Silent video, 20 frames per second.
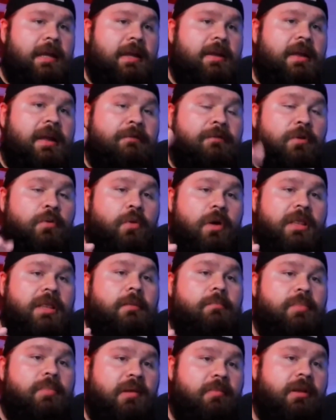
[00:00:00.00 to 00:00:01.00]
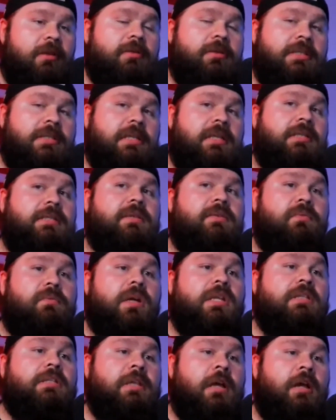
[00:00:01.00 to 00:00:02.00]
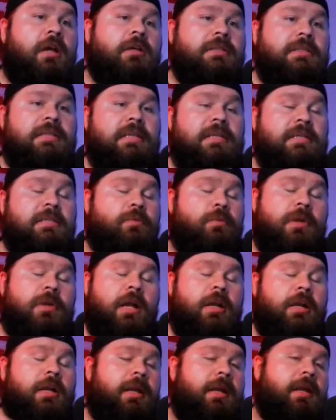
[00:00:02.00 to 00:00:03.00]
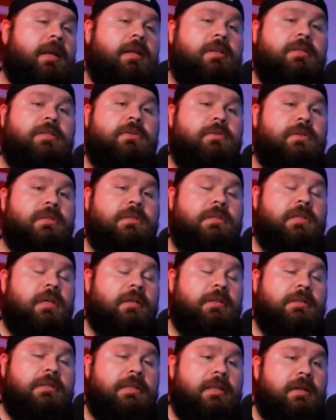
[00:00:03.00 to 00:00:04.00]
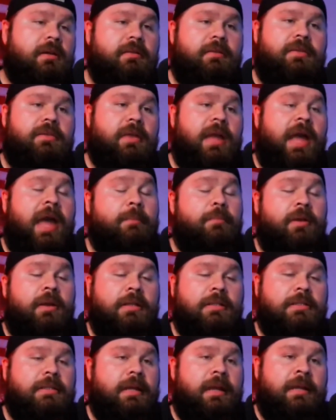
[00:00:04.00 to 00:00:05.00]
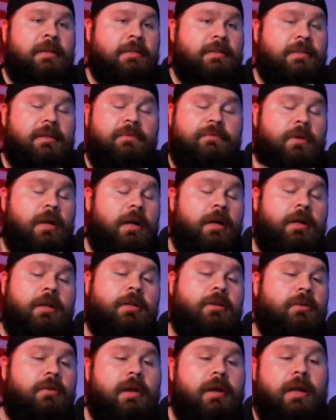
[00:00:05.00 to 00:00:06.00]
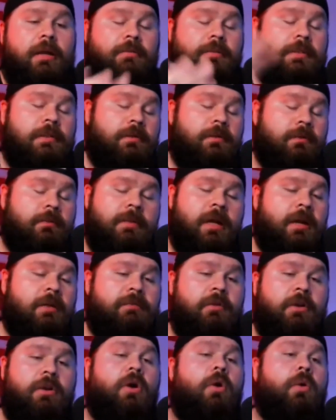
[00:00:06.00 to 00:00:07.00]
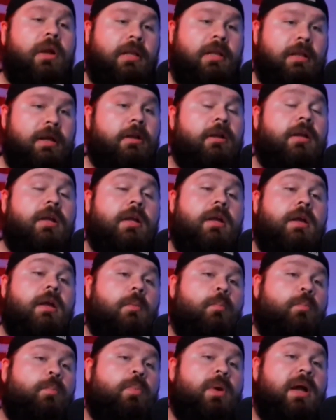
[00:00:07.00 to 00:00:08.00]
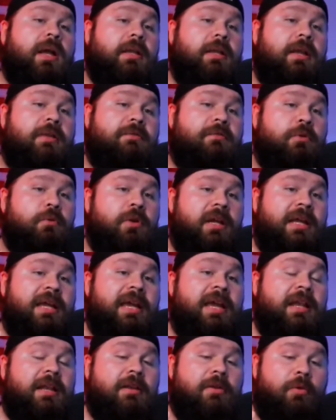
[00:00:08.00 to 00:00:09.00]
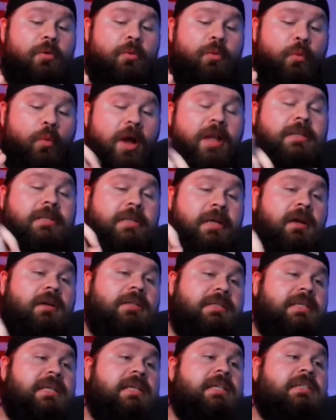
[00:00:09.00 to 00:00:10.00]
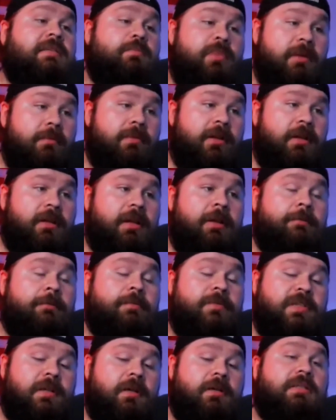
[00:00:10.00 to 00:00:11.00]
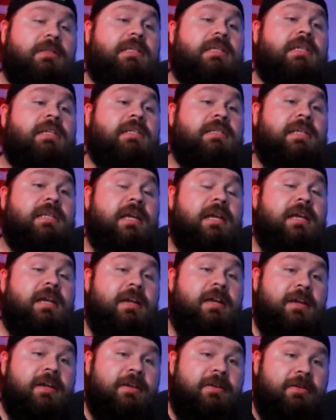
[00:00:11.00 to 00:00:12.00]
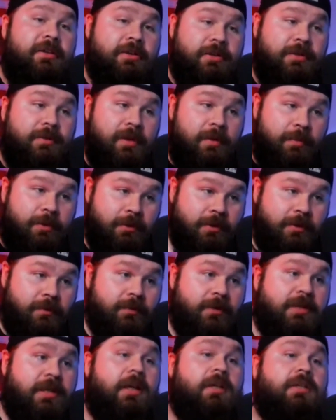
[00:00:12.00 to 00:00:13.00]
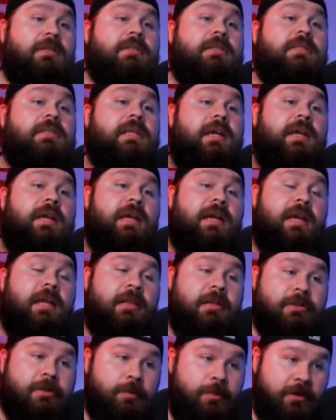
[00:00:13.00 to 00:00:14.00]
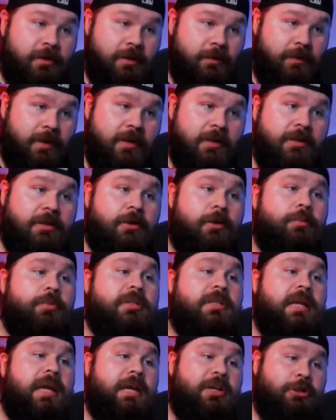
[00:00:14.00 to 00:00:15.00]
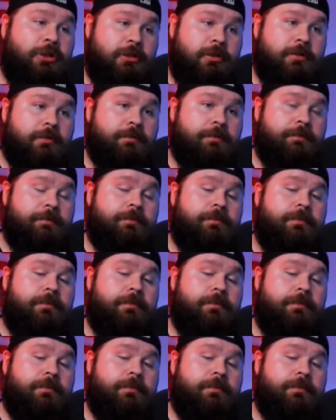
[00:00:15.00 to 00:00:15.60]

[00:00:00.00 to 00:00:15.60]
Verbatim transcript: if you want the biblical sense of what tongues is, we're not going to get into is tongues happening today and stuff. We're not going to do that. So, not even going there. But if you want to get what tongues is biblically, tongues is there's a person with tongues and there's a person with interpretation.